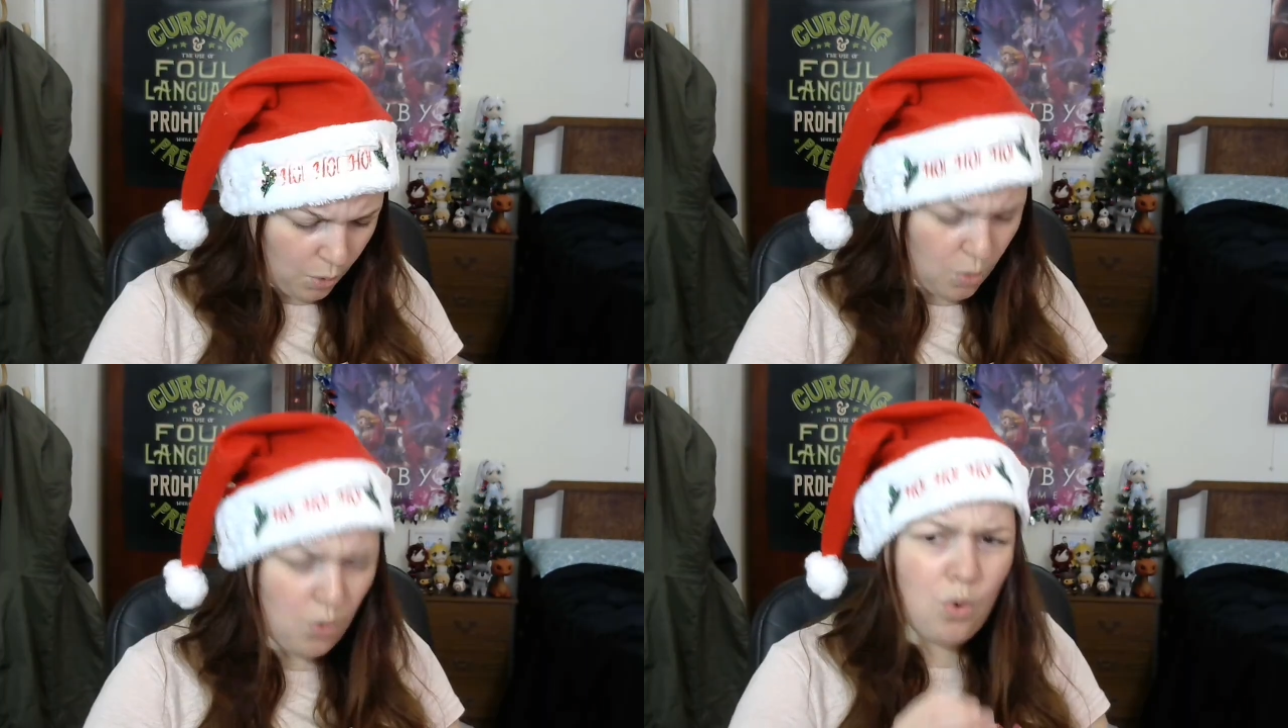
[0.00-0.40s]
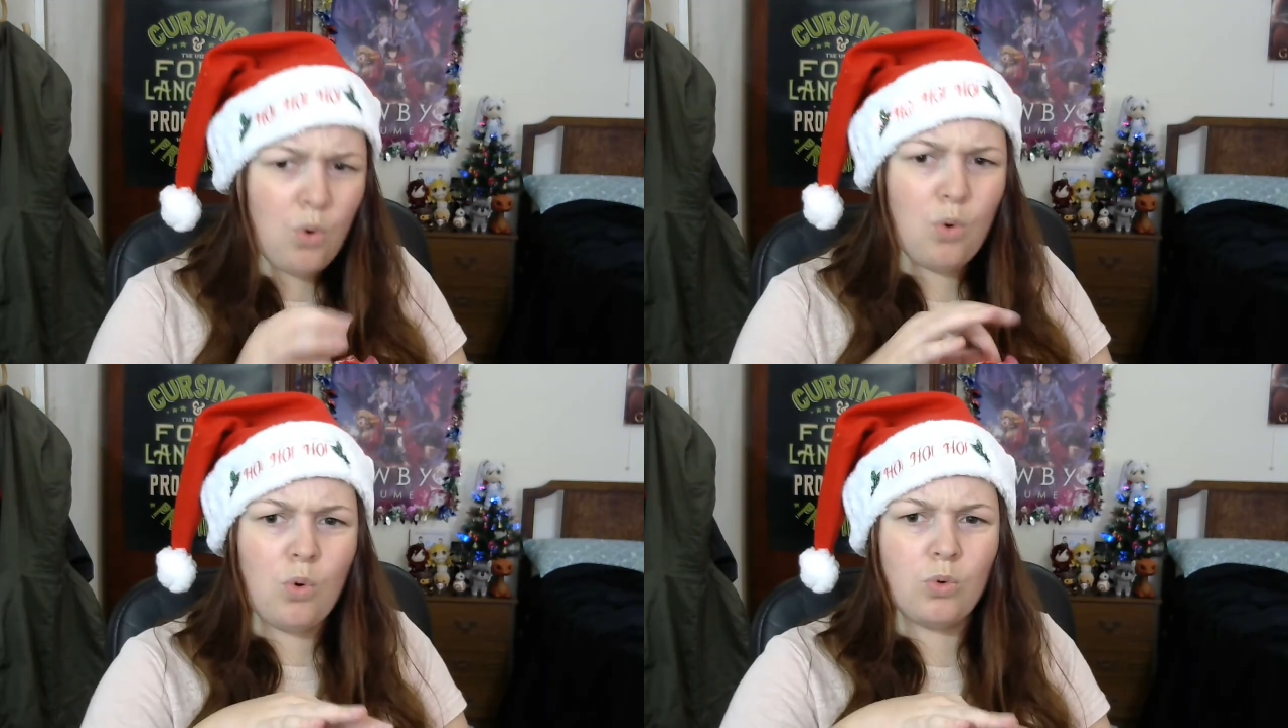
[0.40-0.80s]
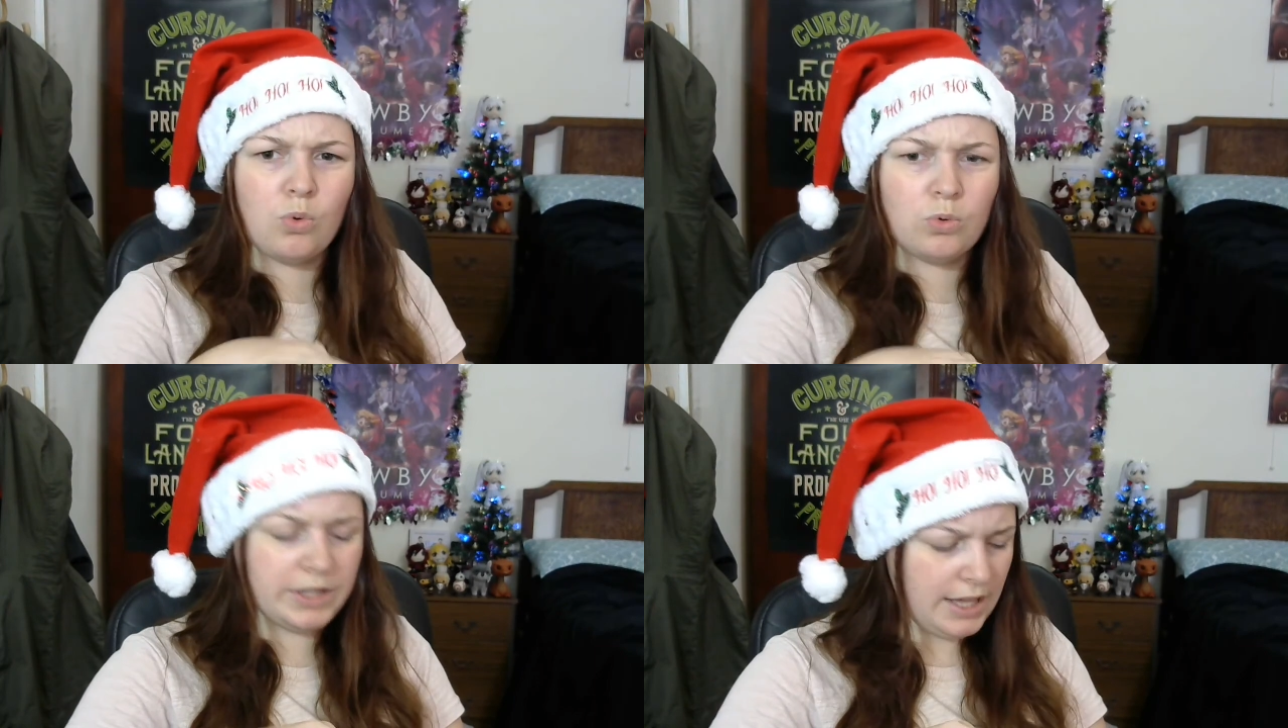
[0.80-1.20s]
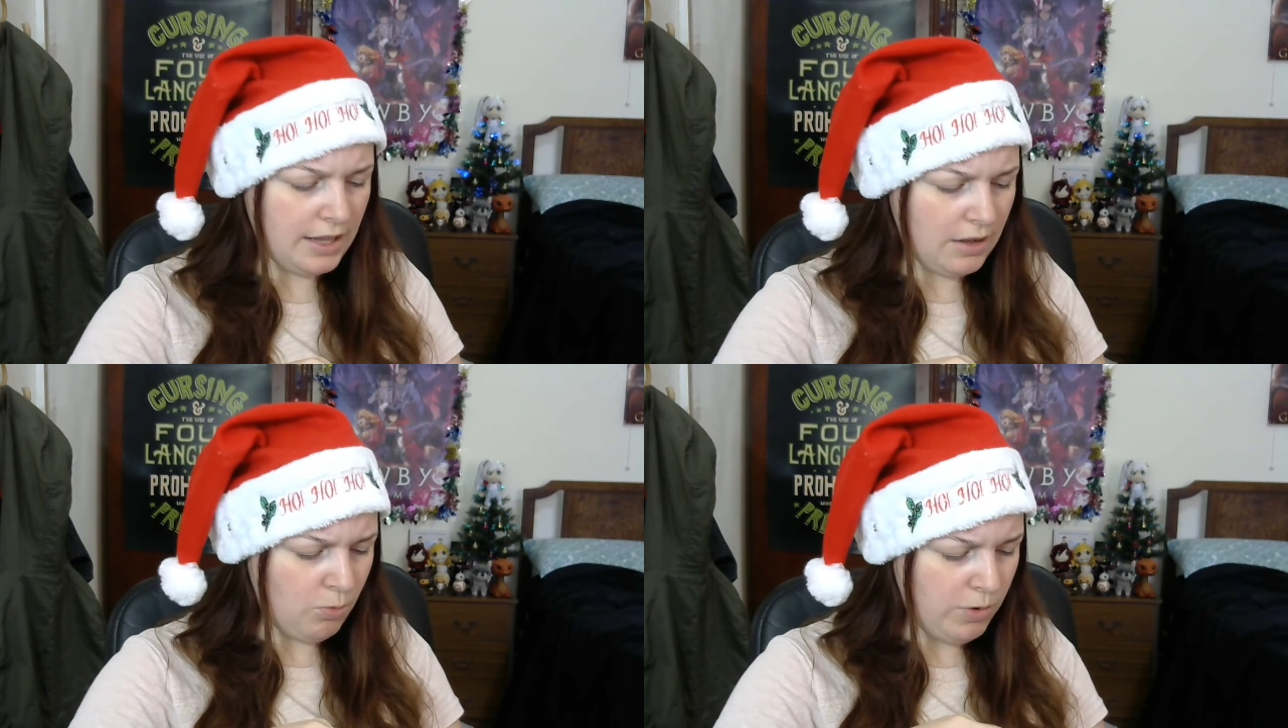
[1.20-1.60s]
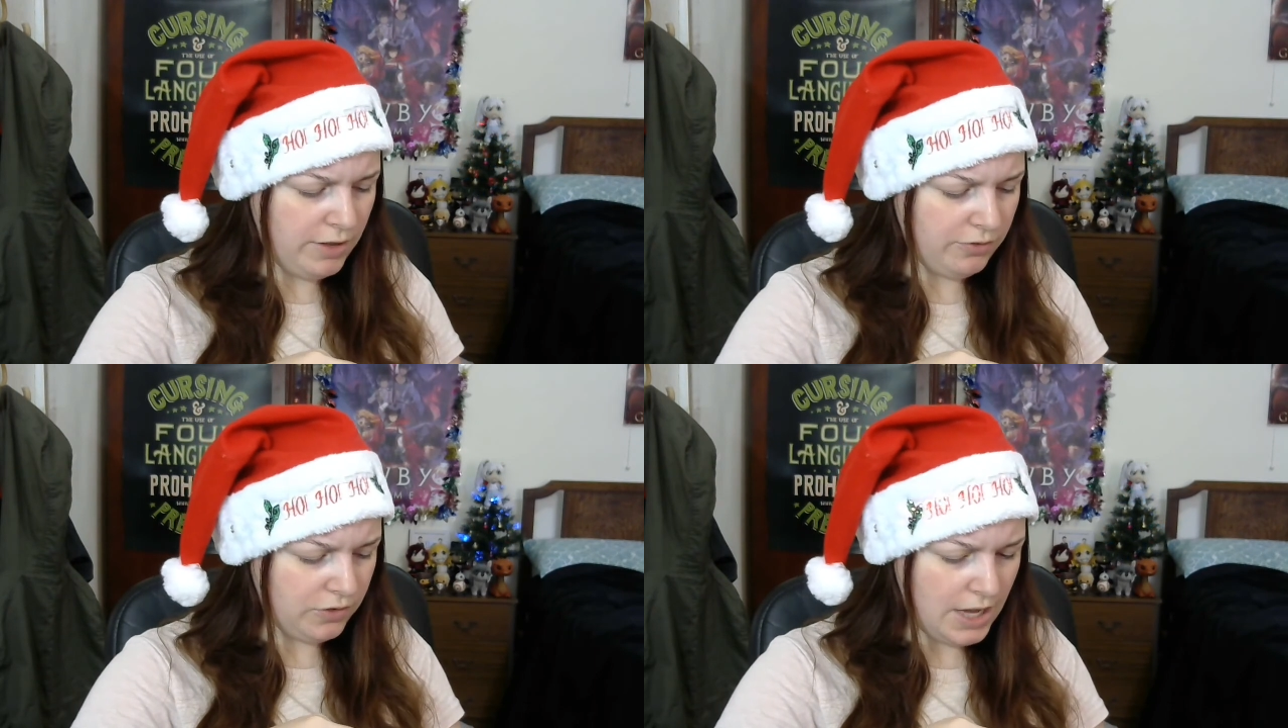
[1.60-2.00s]
Ooh, get a
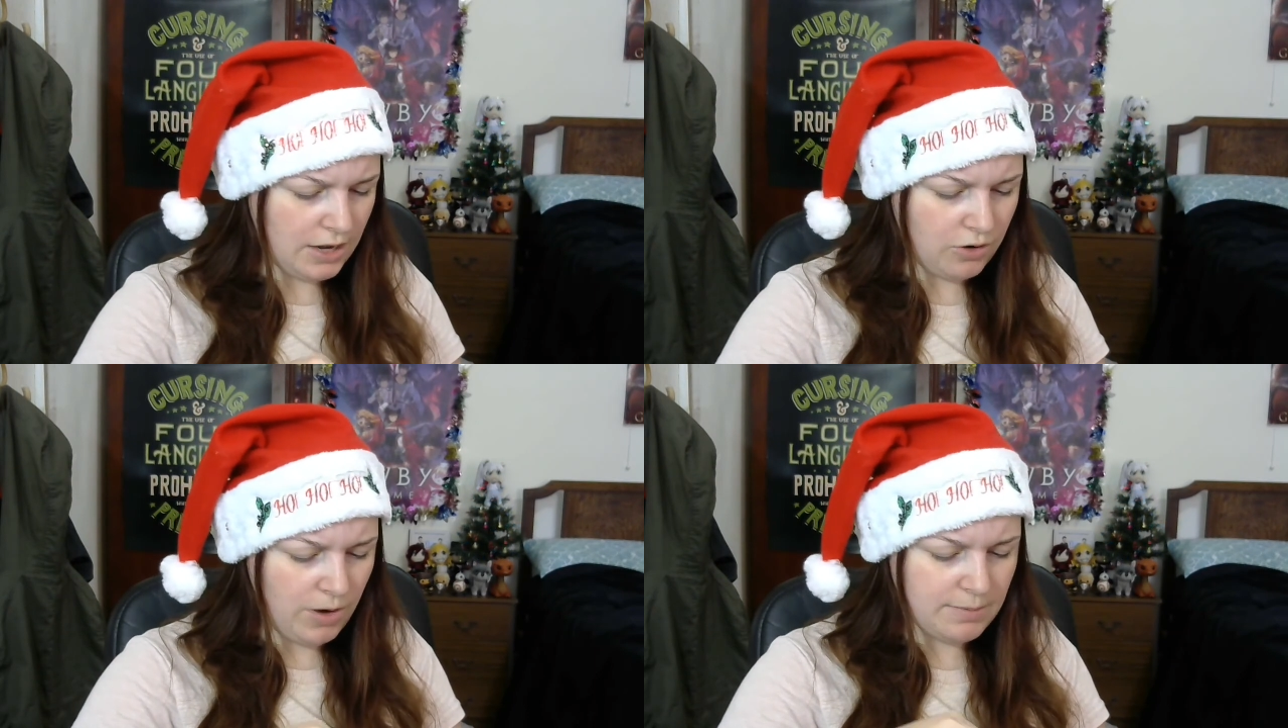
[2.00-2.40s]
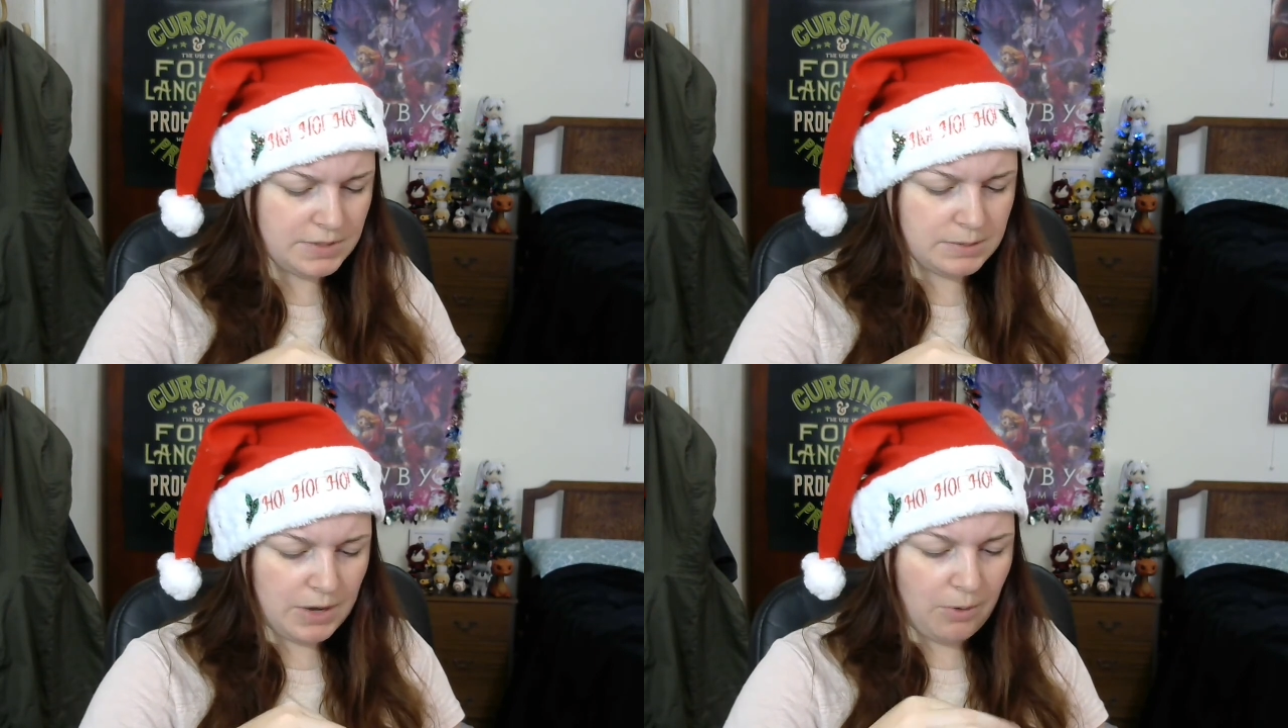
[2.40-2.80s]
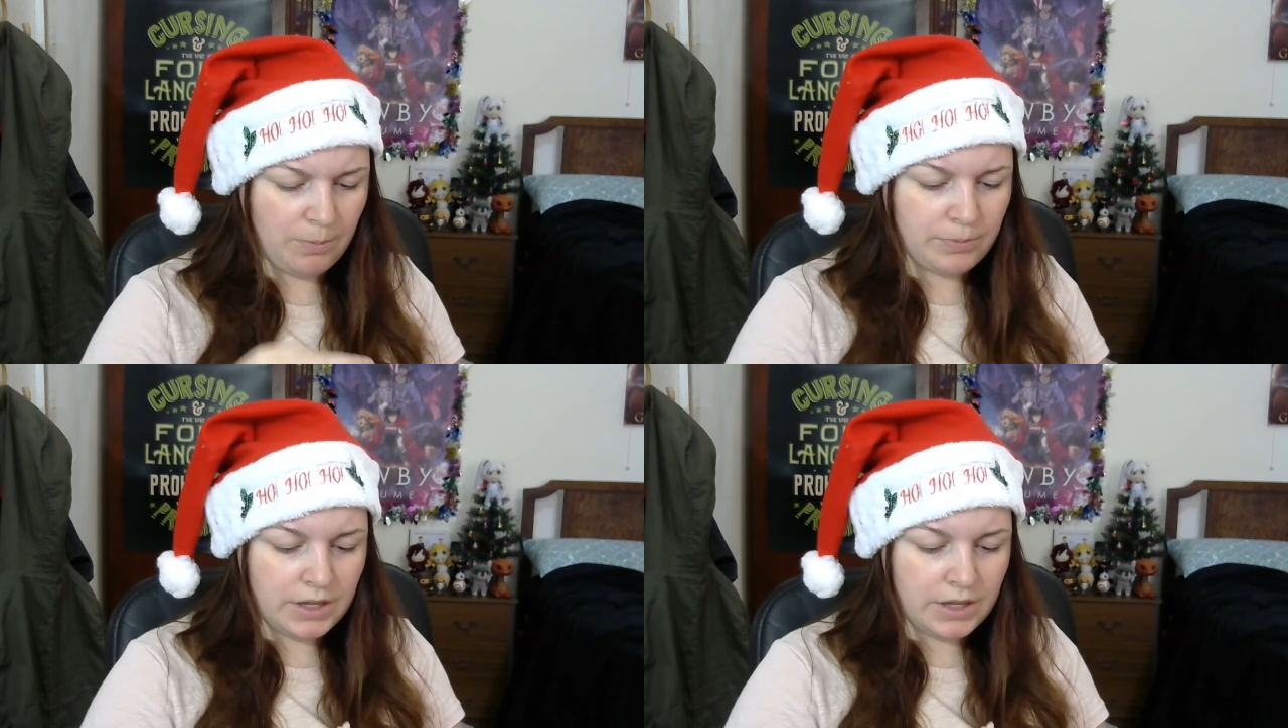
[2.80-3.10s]
whiff of that grape smell.